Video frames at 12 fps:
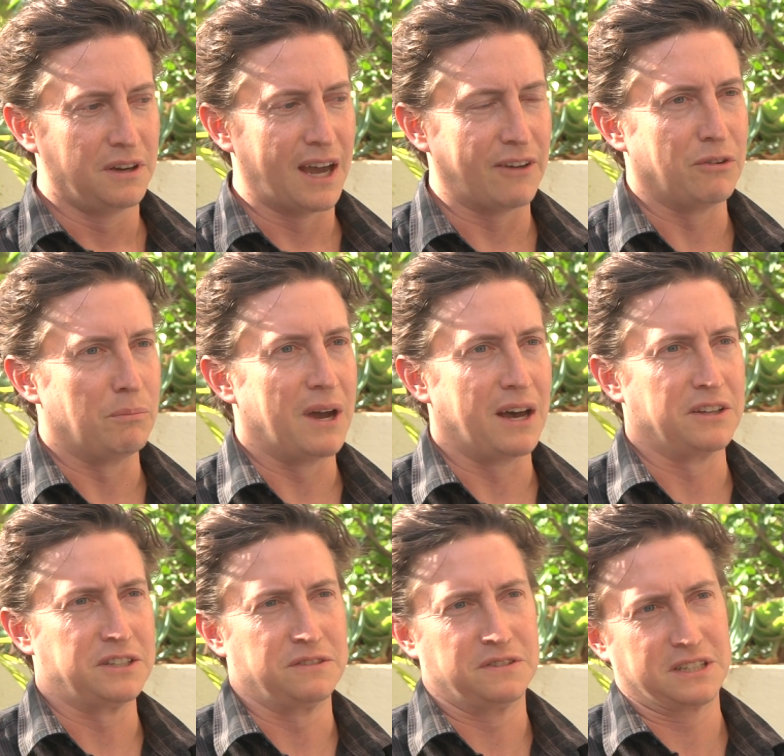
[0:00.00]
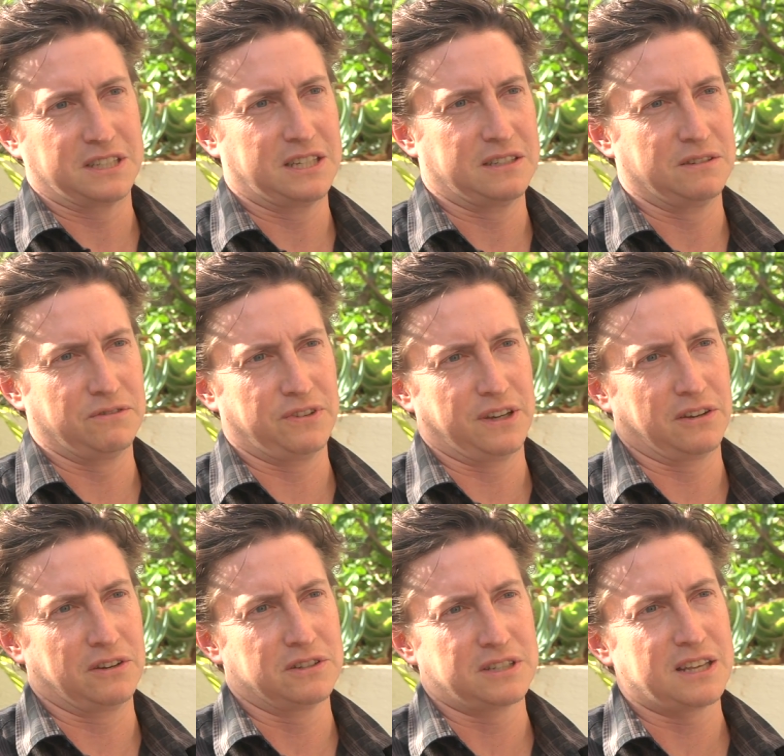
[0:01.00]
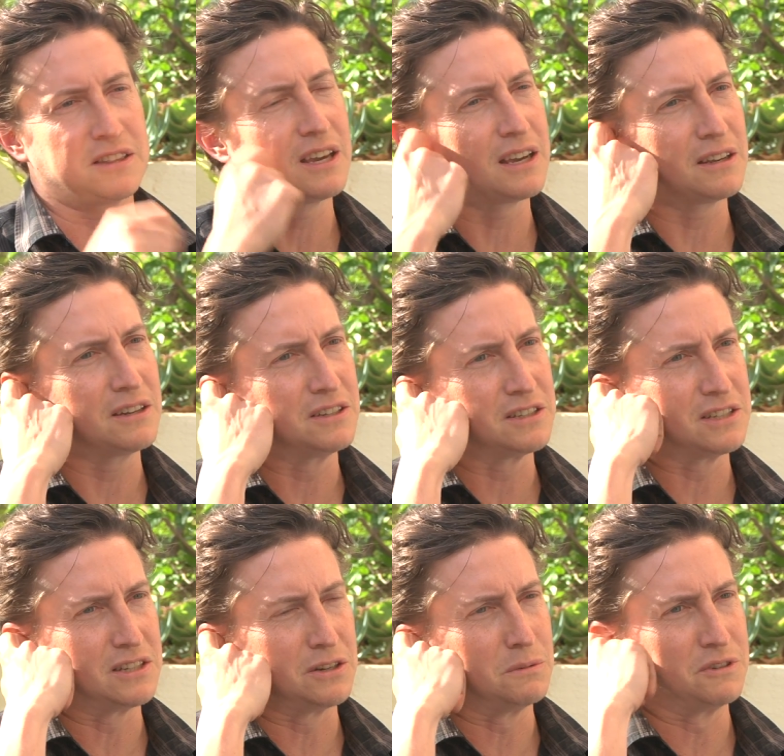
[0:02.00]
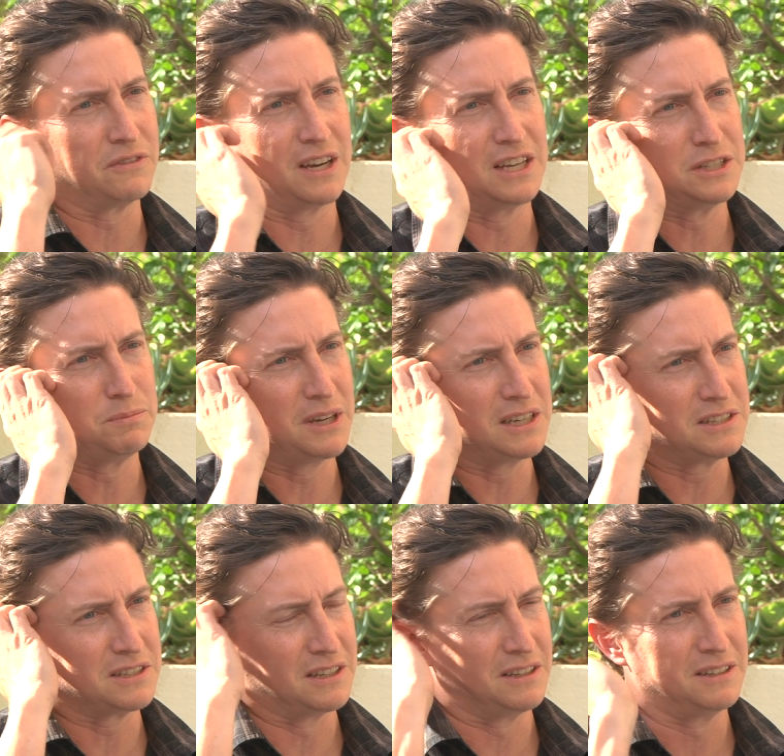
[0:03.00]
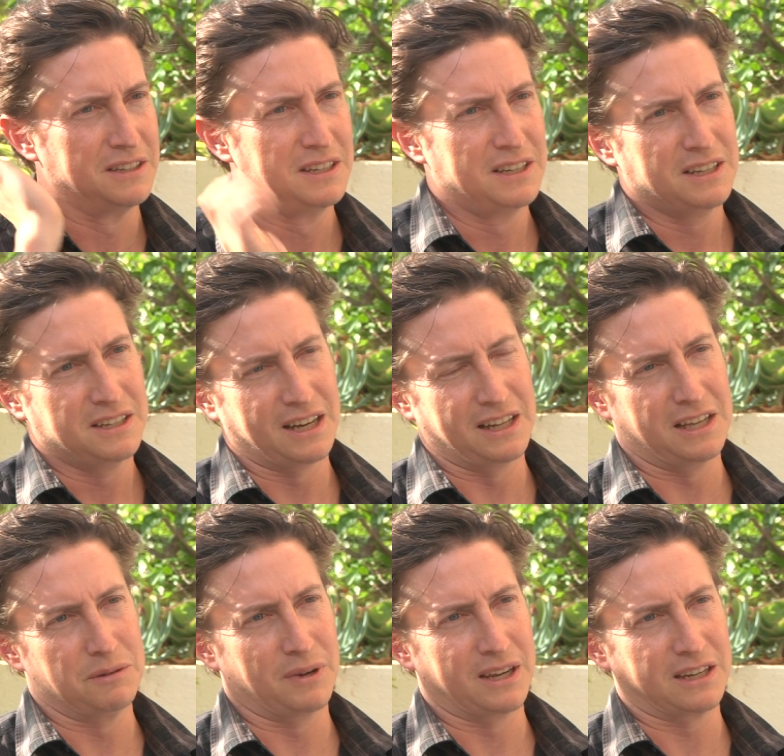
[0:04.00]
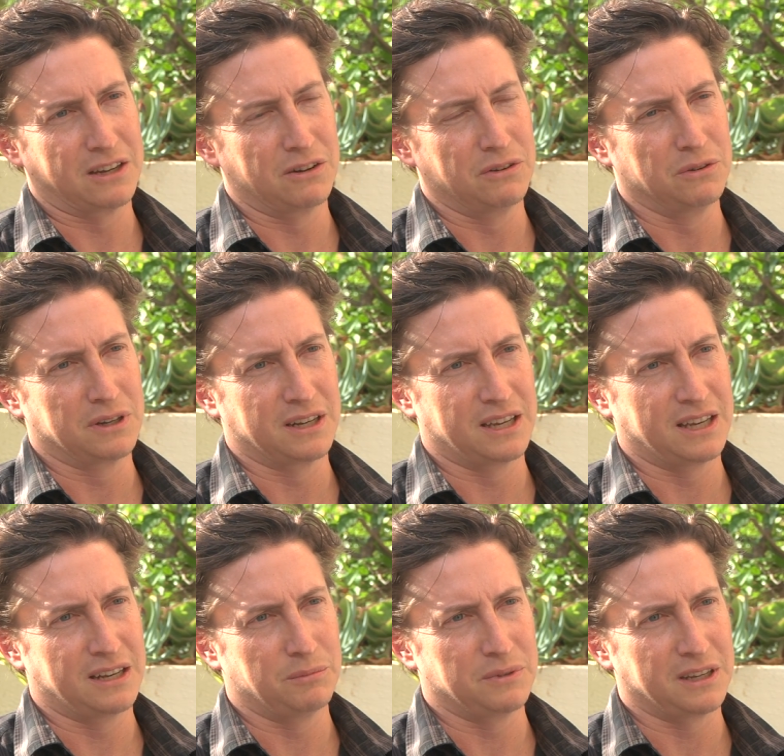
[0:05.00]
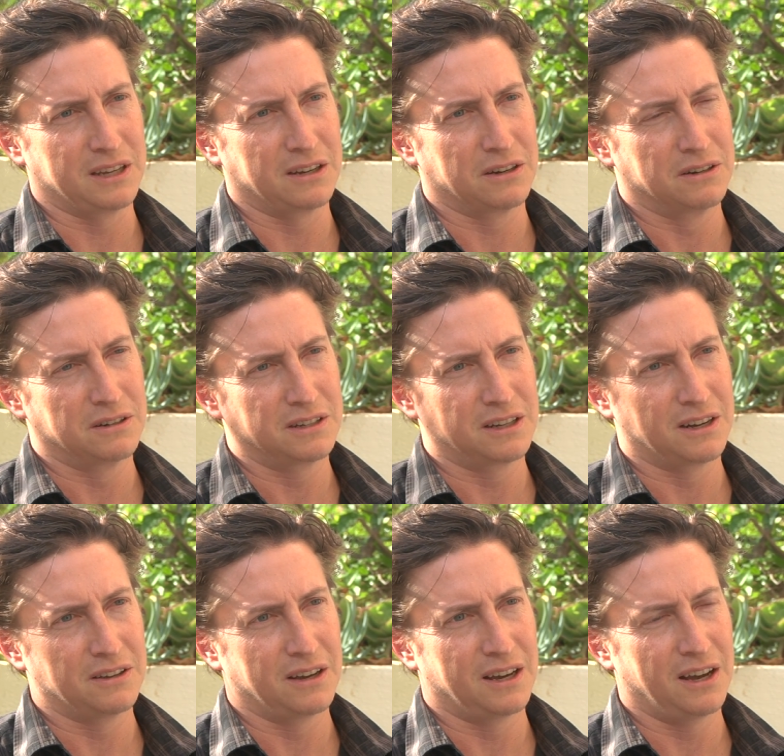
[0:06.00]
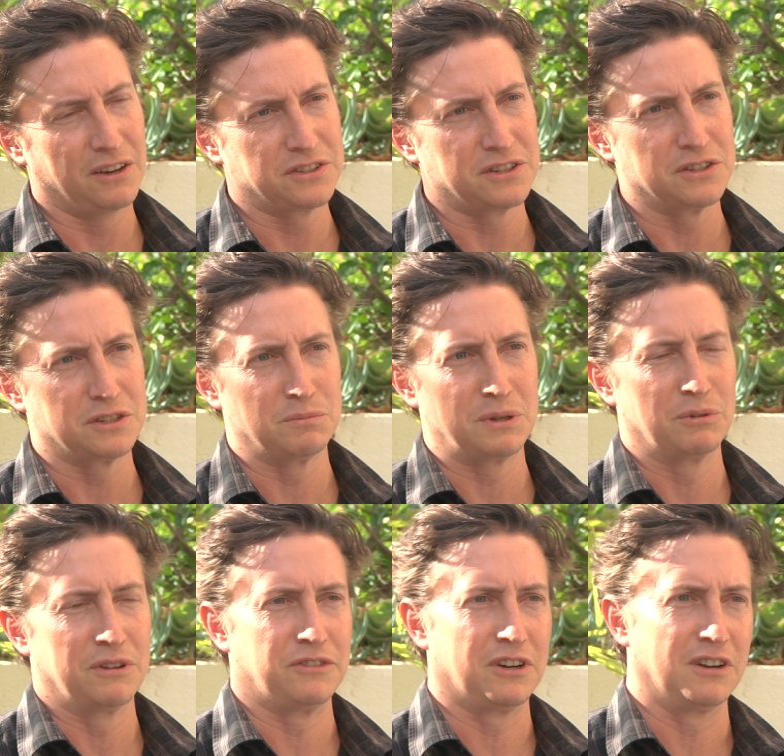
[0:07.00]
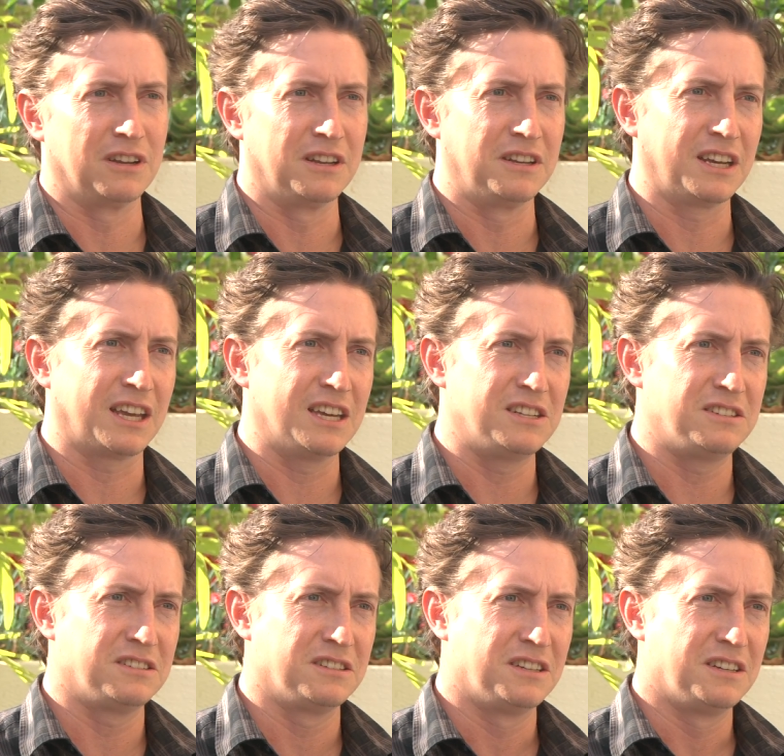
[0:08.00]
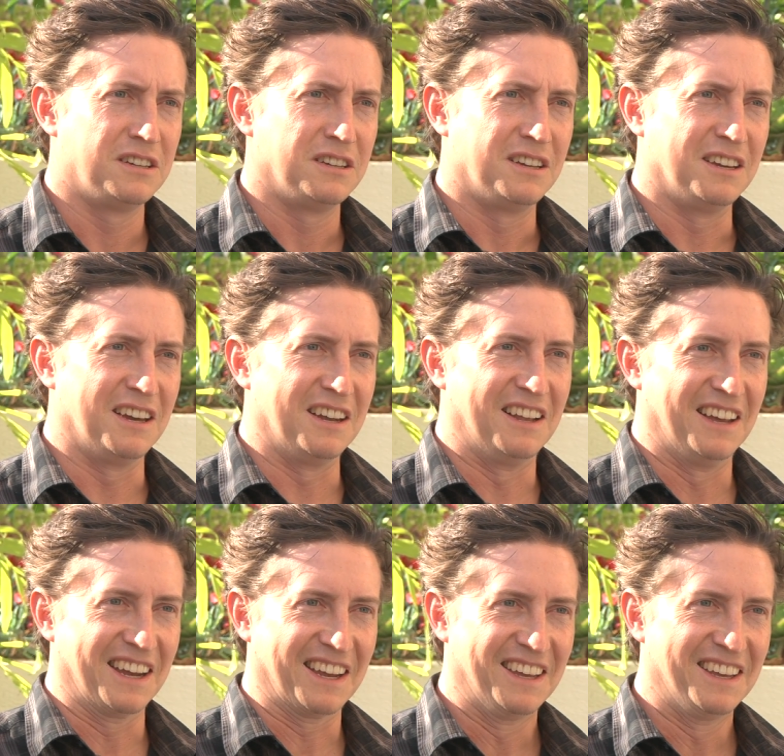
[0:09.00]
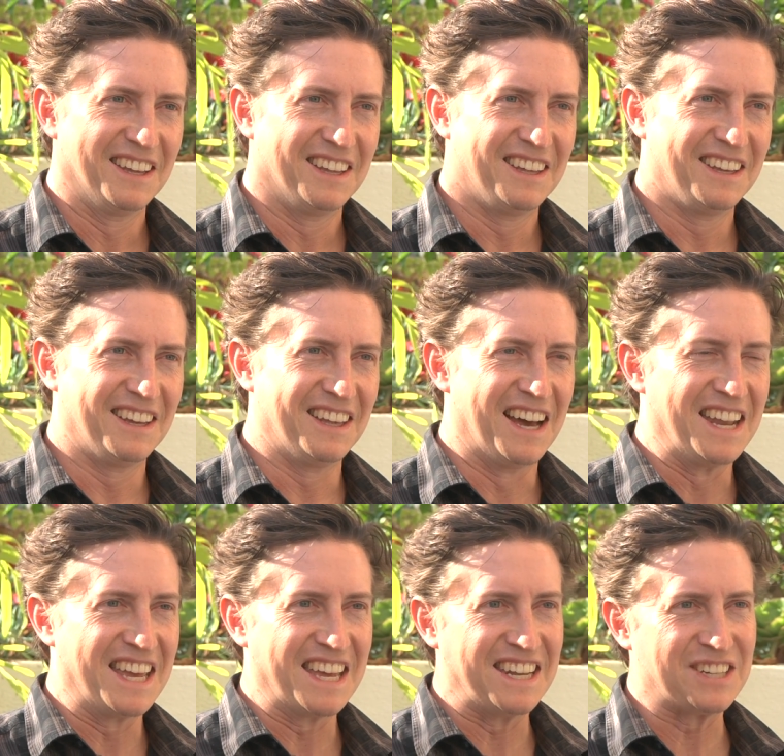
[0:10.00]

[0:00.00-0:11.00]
have a balance of success and failures, I think, just in terms of a headspace and not letting my ego get ahead of me. Or, you know, I also know some people that turn into dickheads. And like, there are a few of them. I, and